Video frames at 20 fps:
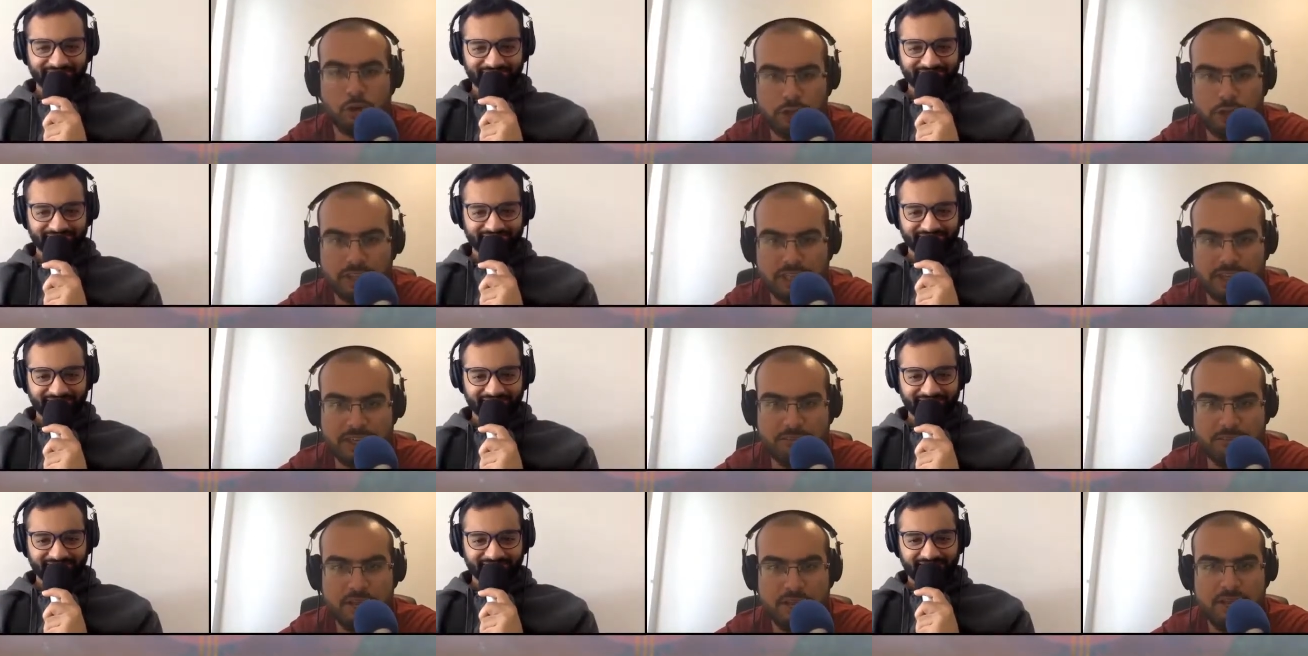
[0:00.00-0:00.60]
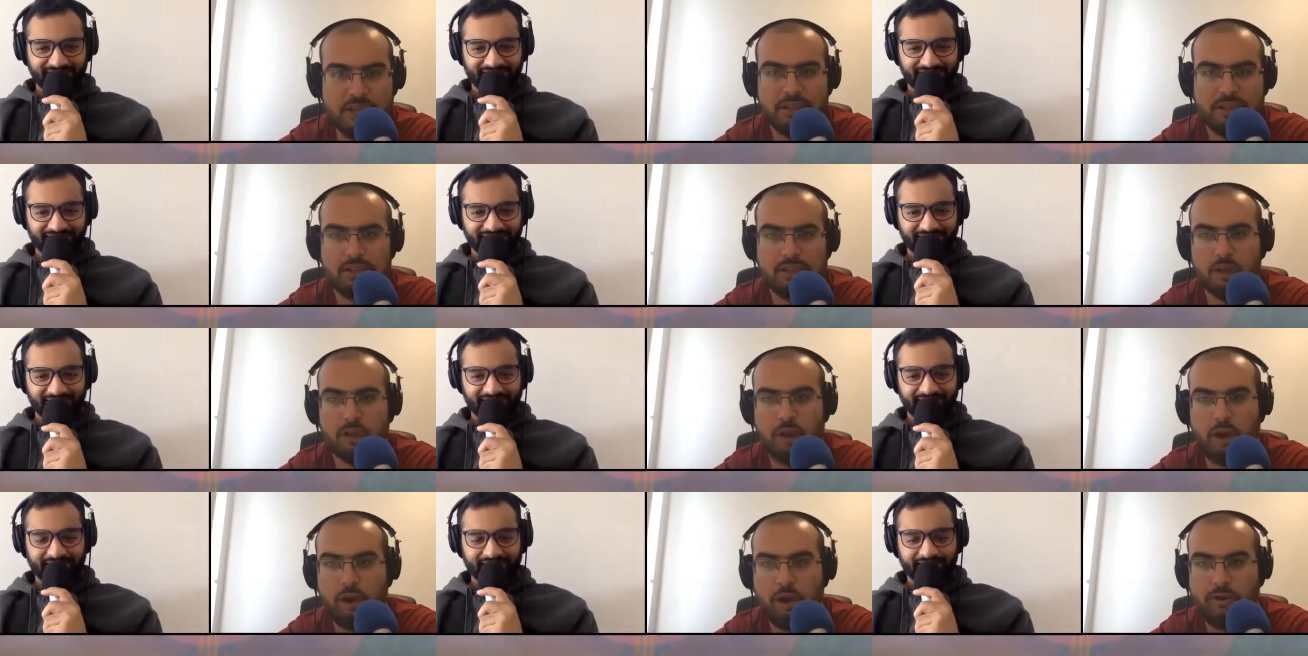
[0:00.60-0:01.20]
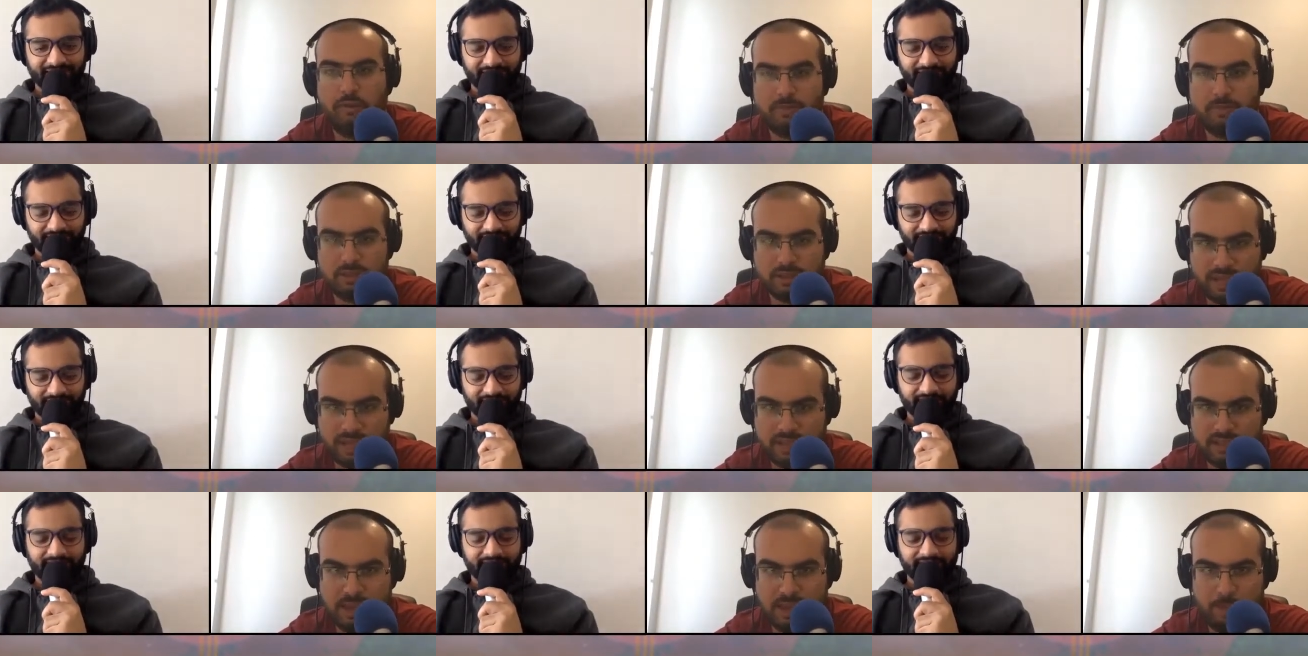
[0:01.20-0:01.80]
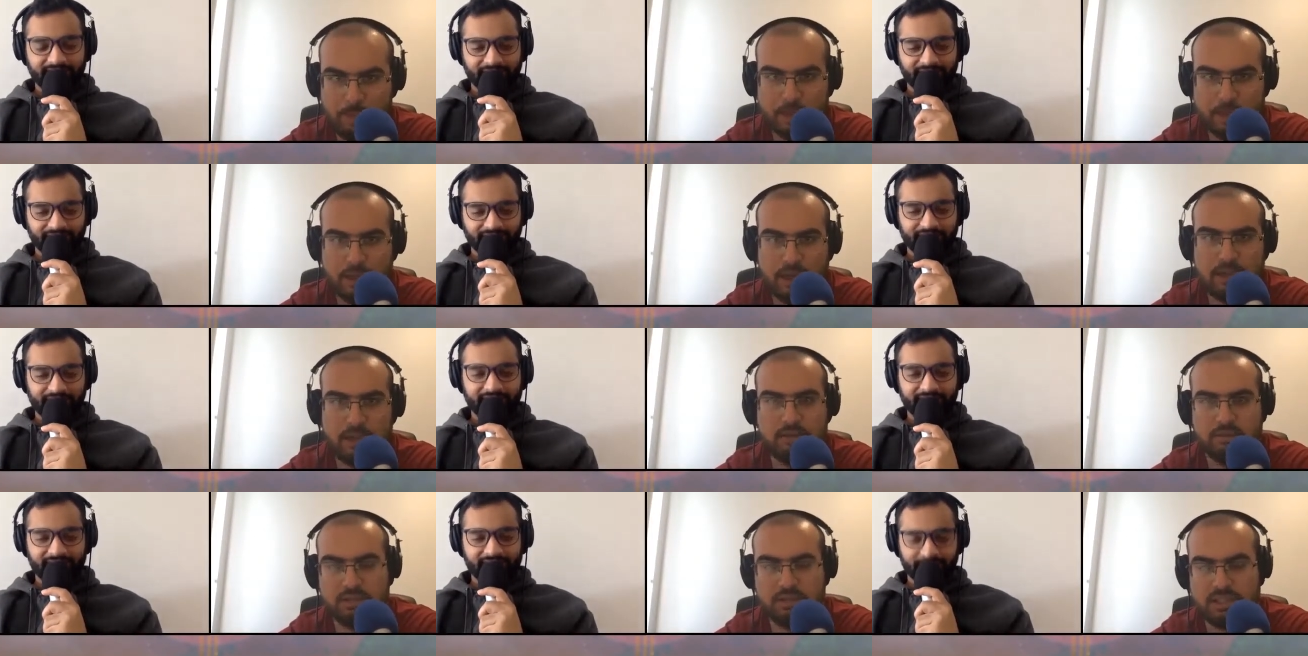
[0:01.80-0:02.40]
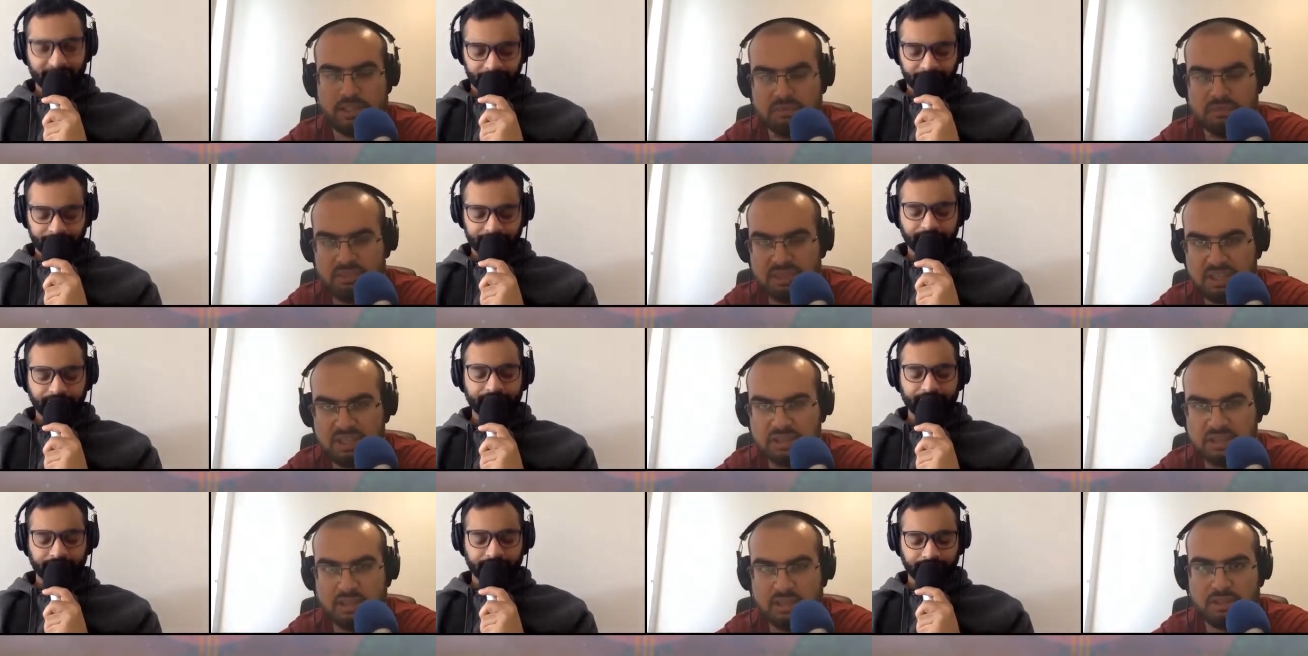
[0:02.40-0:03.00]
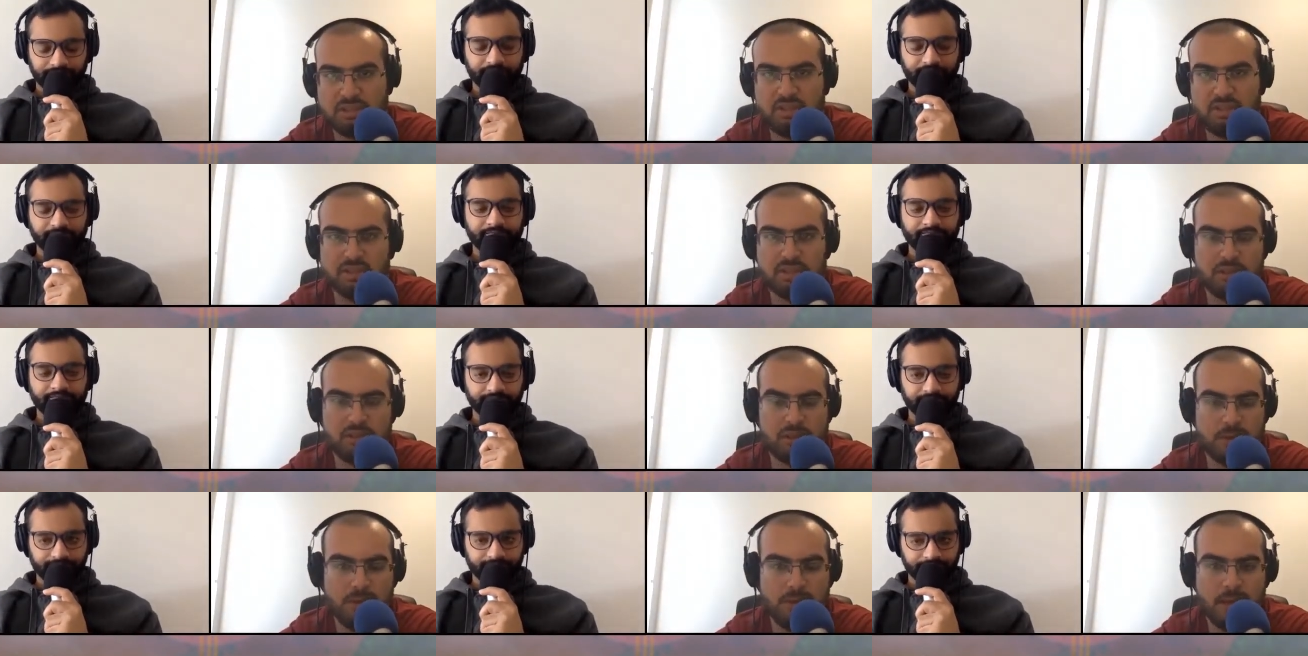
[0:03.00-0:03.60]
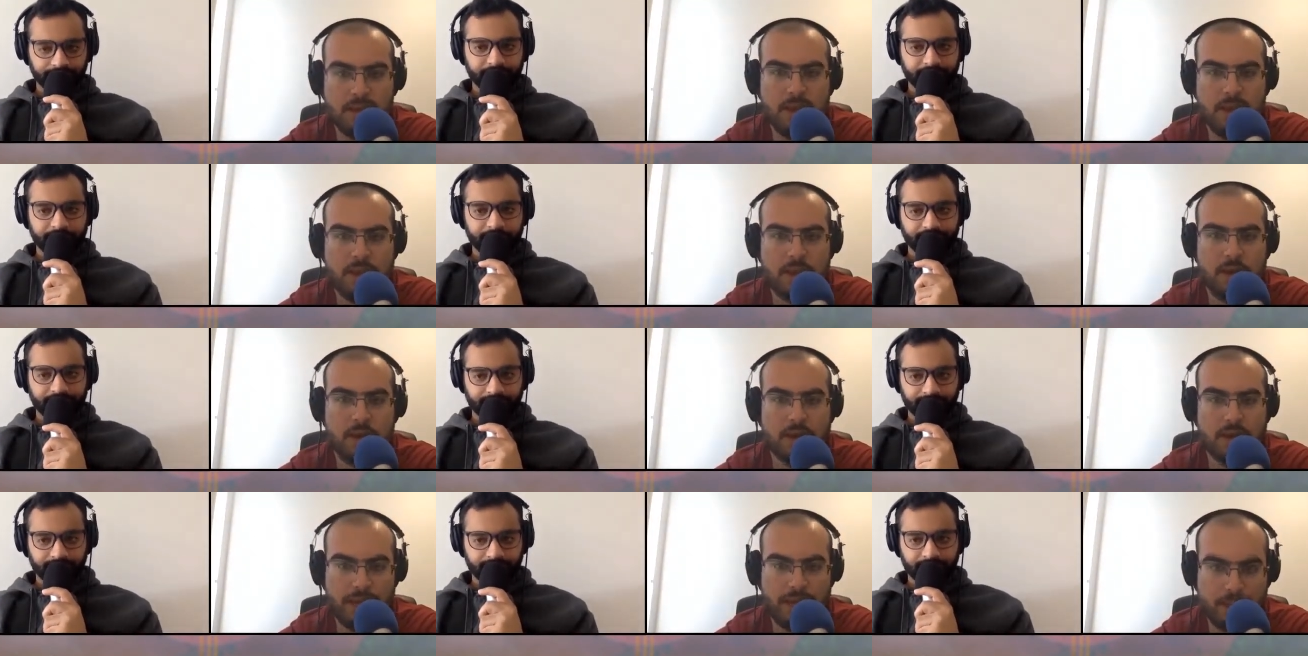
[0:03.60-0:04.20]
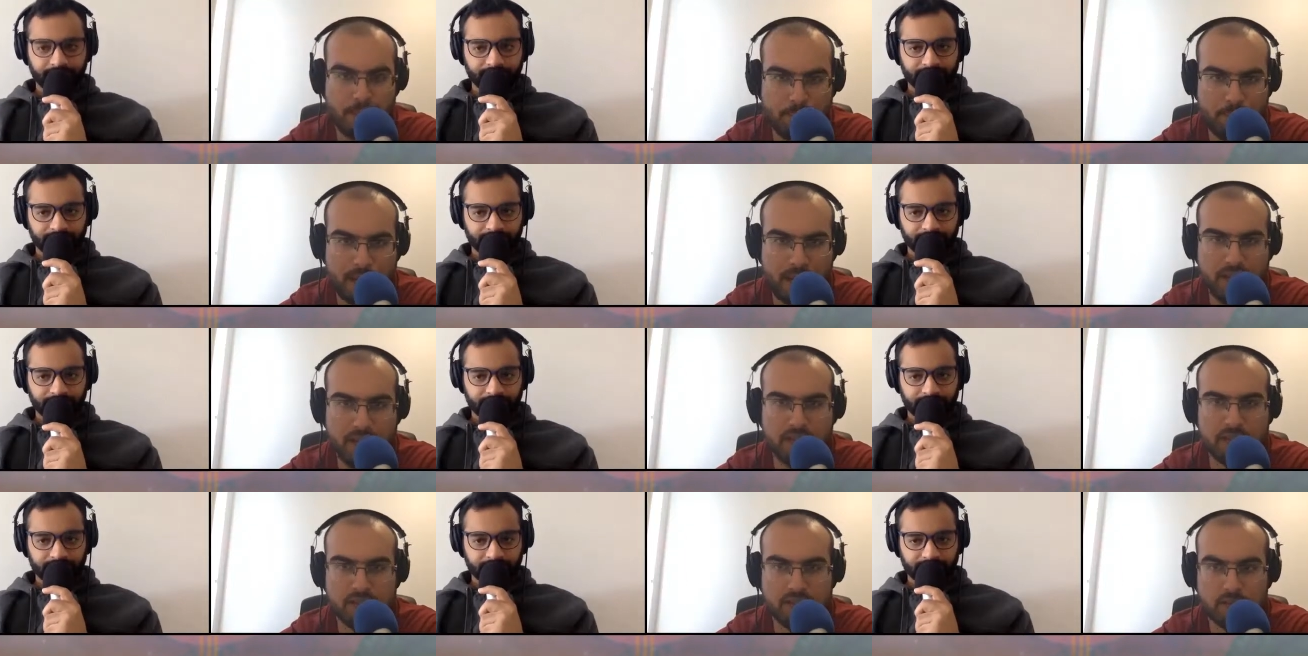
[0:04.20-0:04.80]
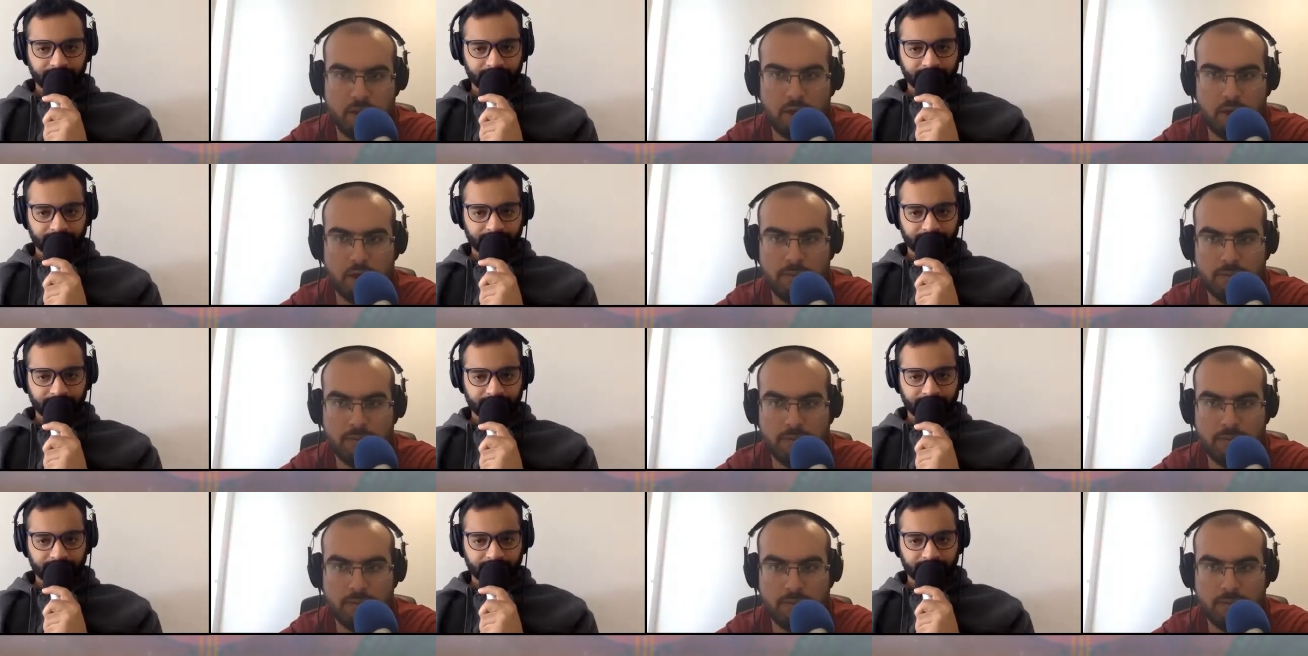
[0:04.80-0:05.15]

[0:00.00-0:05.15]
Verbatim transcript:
Speaker 1: good team. There's a lot of mistakes happening, team changes. There's a, a game planning. There's a lot of